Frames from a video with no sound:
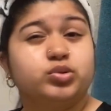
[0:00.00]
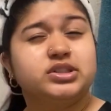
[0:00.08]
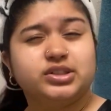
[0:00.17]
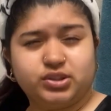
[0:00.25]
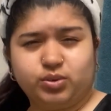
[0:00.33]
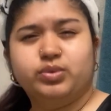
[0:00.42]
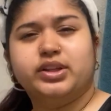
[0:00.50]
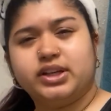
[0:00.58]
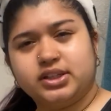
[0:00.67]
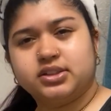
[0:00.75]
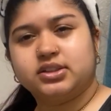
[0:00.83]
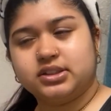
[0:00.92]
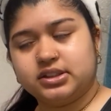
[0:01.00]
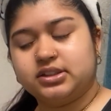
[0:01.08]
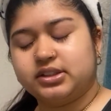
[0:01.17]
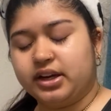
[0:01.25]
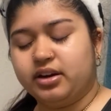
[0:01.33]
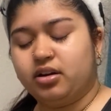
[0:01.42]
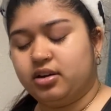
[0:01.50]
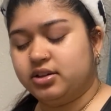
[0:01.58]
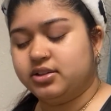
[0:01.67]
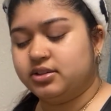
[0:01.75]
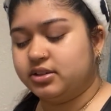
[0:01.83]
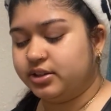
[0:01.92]
soothing to the skin,
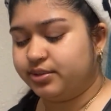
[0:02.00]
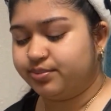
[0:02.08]
honestly.